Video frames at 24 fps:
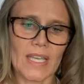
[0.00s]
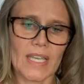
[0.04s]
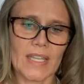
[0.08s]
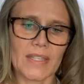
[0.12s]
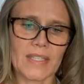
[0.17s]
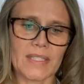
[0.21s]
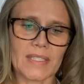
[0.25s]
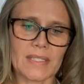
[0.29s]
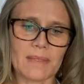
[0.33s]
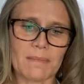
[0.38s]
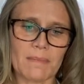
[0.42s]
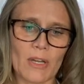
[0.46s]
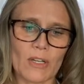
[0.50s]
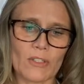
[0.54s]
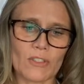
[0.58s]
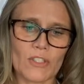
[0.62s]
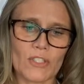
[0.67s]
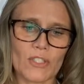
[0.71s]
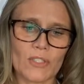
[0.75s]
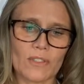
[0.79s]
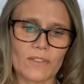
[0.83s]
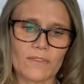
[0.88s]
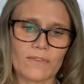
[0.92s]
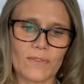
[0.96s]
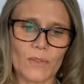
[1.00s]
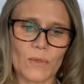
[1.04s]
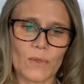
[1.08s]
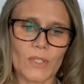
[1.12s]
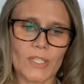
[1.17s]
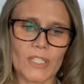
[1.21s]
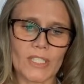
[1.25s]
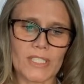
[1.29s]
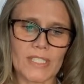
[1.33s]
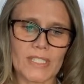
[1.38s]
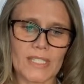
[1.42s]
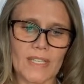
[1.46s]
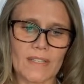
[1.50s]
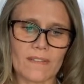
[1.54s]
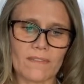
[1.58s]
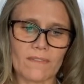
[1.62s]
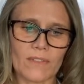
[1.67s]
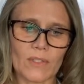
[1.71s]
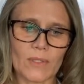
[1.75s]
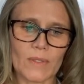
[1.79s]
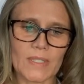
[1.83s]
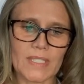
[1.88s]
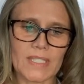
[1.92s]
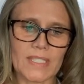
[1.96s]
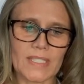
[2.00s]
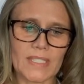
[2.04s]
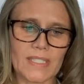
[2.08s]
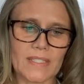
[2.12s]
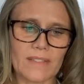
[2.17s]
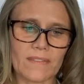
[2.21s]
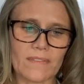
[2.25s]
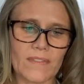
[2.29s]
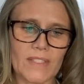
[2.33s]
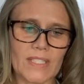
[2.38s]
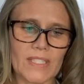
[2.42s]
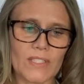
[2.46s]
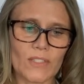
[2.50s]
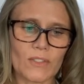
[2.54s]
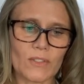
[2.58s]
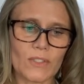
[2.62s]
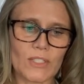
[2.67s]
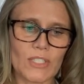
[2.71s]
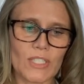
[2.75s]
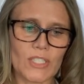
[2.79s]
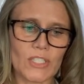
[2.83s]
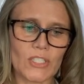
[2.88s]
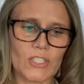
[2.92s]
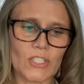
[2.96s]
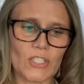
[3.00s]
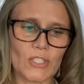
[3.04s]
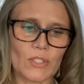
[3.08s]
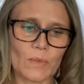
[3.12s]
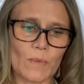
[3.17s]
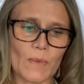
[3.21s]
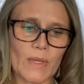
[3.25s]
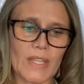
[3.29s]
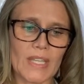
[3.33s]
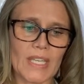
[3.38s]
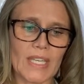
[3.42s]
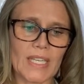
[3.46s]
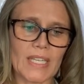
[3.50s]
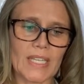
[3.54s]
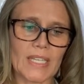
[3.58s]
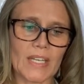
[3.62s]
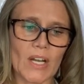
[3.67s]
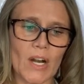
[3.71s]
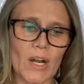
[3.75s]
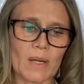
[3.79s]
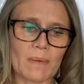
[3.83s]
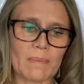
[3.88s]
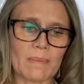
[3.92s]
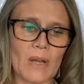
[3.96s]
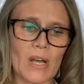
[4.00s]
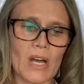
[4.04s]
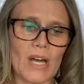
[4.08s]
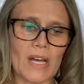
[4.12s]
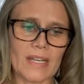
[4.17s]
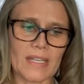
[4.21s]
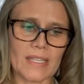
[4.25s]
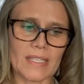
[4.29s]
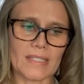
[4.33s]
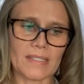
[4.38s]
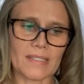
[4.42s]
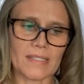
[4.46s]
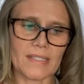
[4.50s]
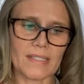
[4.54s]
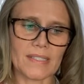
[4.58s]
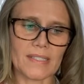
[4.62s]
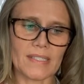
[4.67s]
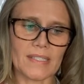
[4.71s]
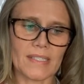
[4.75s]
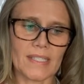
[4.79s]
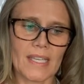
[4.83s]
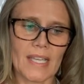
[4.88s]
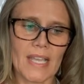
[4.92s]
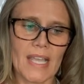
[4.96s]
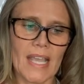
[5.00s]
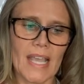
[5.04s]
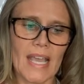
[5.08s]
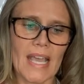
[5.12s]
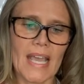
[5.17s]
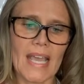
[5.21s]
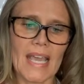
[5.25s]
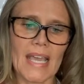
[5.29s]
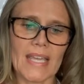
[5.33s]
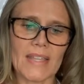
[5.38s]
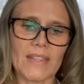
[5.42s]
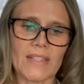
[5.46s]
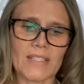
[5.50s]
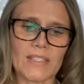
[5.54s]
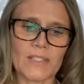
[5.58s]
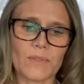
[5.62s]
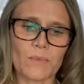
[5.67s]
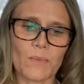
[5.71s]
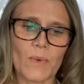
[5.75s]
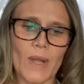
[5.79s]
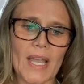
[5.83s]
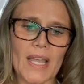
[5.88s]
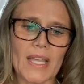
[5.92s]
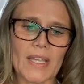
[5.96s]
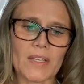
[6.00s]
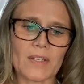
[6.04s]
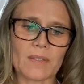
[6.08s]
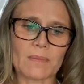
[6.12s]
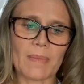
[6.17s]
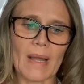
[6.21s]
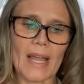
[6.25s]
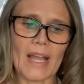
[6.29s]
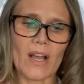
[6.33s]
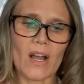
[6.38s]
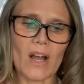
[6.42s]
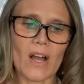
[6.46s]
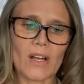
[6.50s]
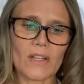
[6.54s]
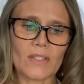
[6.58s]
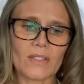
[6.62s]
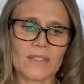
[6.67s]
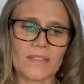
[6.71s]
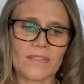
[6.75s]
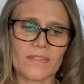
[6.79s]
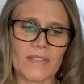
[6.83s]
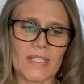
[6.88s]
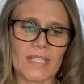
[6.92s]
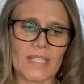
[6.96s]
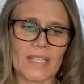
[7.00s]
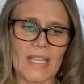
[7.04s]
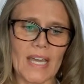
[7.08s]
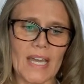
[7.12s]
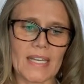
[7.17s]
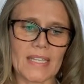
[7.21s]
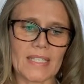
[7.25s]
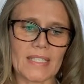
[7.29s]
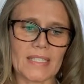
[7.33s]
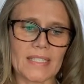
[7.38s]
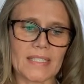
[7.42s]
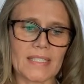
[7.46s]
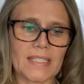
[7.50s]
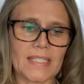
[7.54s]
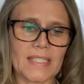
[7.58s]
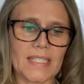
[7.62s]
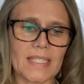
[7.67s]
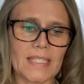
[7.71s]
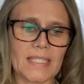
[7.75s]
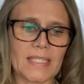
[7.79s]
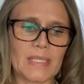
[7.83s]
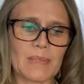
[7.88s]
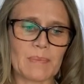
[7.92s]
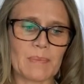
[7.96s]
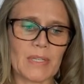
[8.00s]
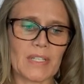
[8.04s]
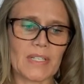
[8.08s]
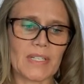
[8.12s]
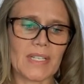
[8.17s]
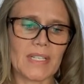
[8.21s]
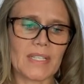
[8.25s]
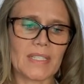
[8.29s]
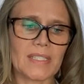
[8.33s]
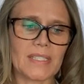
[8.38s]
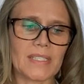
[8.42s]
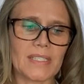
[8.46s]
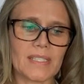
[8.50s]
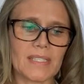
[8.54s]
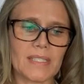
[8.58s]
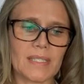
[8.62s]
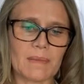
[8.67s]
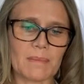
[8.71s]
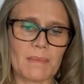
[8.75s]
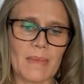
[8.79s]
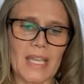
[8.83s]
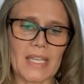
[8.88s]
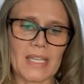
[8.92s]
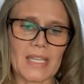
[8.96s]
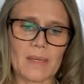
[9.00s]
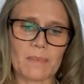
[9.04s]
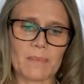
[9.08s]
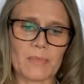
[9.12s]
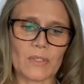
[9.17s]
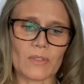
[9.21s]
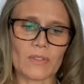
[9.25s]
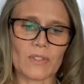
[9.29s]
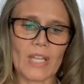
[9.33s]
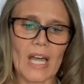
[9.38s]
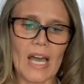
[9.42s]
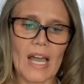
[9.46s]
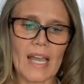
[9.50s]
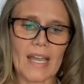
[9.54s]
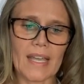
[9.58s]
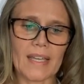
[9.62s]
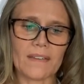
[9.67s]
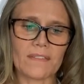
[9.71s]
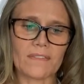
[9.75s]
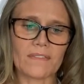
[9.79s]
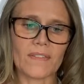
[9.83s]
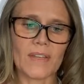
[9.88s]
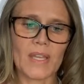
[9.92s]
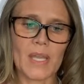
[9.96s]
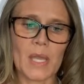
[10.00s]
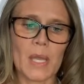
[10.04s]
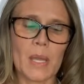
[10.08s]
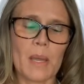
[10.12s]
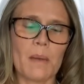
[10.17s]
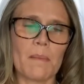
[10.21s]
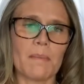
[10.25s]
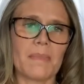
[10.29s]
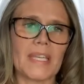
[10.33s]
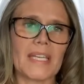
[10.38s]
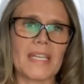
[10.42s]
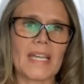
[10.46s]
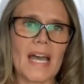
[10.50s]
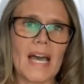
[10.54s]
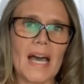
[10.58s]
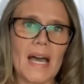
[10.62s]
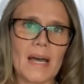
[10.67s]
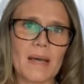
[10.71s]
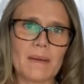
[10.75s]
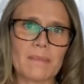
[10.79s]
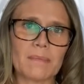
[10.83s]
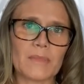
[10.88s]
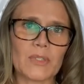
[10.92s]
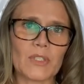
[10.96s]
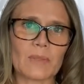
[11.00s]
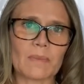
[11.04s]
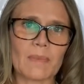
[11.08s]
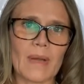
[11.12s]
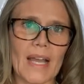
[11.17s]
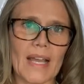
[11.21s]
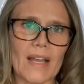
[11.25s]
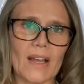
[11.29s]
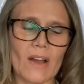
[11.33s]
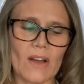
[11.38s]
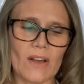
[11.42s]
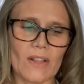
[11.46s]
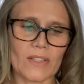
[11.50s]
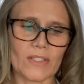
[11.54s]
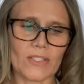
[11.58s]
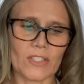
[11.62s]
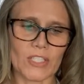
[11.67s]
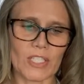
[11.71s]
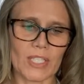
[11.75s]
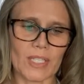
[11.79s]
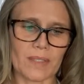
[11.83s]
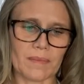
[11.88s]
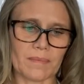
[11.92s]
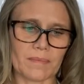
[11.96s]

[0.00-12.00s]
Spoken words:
This emotional force influences the physical tissue within our bodies. In this way, your biography, that is, the experiences that make up your life, become your biology.